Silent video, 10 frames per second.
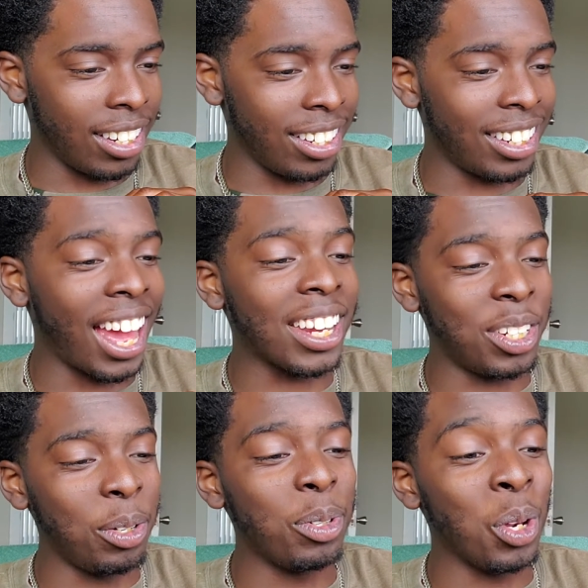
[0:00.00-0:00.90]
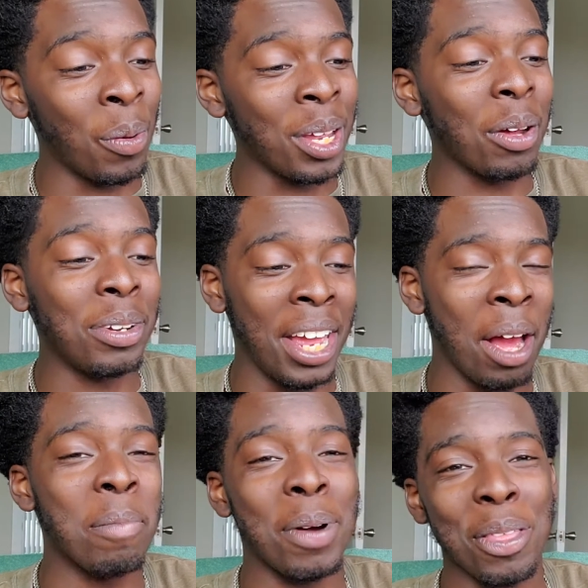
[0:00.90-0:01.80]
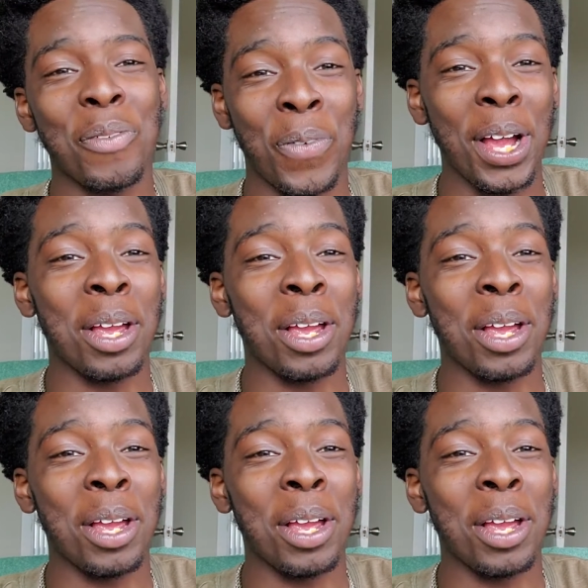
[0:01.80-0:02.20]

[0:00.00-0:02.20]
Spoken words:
That's you doing like your him? Damn motherfucking